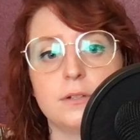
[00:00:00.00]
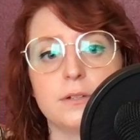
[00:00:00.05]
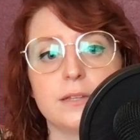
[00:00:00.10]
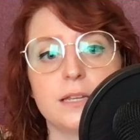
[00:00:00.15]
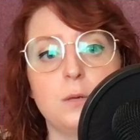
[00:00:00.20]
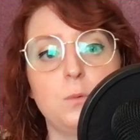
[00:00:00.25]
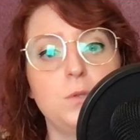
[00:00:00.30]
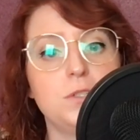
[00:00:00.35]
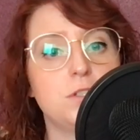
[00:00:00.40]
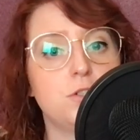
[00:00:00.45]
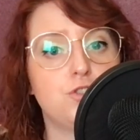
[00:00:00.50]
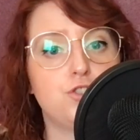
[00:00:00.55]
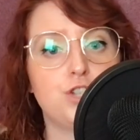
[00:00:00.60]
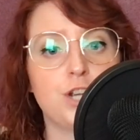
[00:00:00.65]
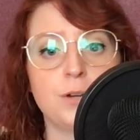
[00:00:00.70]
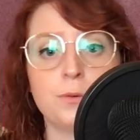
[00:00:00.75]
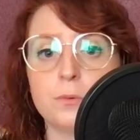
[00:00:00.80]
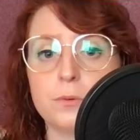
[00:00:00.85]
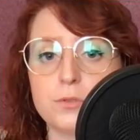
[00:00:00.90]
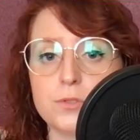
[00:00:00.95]
It was a
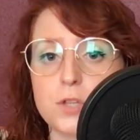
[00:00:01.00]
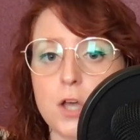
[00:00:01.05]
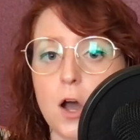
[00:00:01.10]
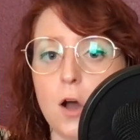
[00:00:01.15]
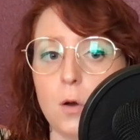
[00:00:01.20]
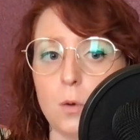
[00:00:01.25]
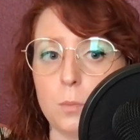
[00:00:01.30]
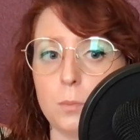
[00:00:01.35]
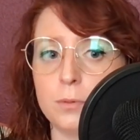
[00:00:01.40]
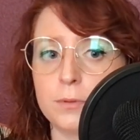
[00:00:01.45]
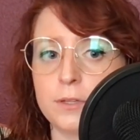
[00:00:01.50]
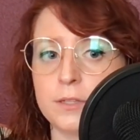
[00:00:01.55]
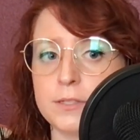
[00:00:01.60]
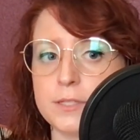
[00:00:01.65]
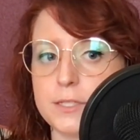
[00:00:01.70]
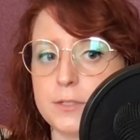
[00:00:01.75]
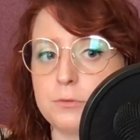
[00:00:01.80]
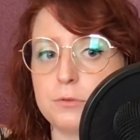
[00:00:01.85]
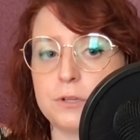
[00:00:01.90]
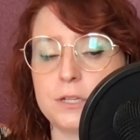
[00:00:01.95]
generous hope,
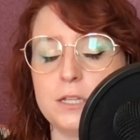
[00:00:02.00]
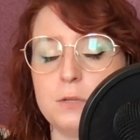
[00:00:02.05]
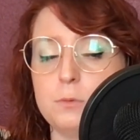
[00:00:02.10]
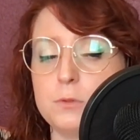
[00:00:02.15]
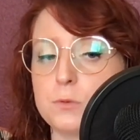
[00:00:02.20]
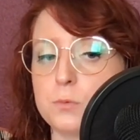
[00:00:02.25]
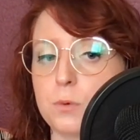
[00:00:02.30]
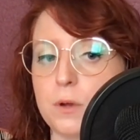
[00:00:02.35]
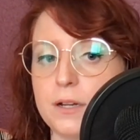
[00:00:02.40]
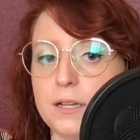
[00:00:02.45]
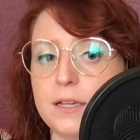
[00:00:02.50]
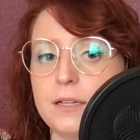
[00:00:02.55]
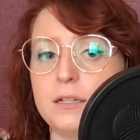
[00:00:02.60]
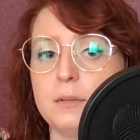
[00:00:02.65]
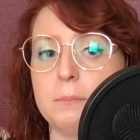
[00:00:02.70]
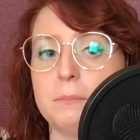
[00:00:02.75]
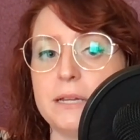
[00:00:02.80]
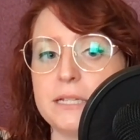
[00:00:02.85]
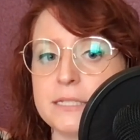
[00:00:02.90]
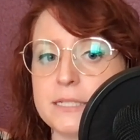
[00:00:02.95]
considering he was running an
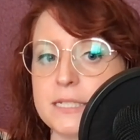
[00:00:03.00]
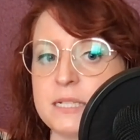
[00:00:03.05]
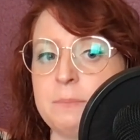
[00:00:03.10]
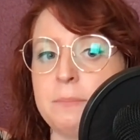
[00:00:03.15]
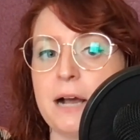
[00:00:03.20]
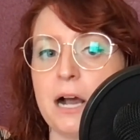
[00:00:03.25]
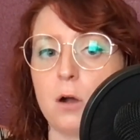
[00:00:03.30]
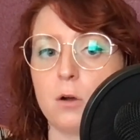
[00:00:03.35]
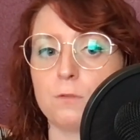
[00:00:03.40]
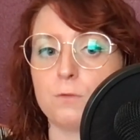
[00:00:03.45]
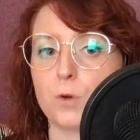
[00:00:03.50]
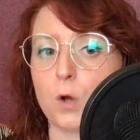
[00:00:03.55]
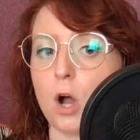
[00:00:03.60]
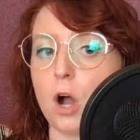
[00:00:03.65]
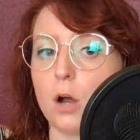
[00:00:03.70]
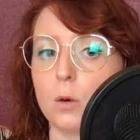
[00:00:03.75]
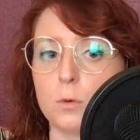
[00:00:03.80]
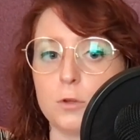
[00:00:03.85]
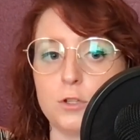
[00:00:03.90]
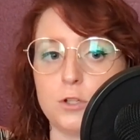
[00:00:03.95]
immensely powerful
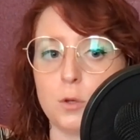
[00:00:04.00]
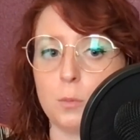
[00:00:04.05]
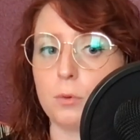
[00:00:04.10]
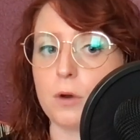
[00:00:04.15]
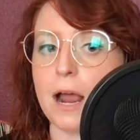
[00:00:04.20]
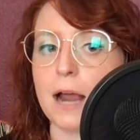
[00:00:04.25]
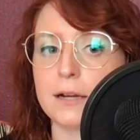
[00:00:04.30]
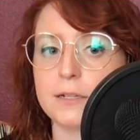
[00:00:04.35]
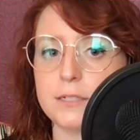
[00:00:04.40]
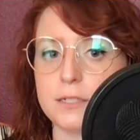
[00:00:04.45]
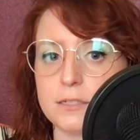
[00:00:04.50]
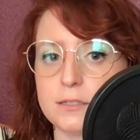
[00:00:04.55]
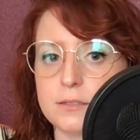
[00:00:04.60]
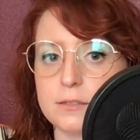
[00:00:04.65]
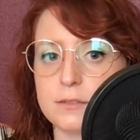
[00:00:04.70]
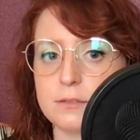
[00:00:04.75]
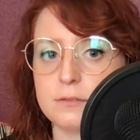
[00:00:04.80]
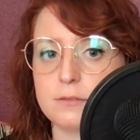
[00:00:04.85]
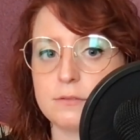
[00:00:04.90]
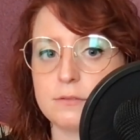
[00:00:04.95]
car with no practice.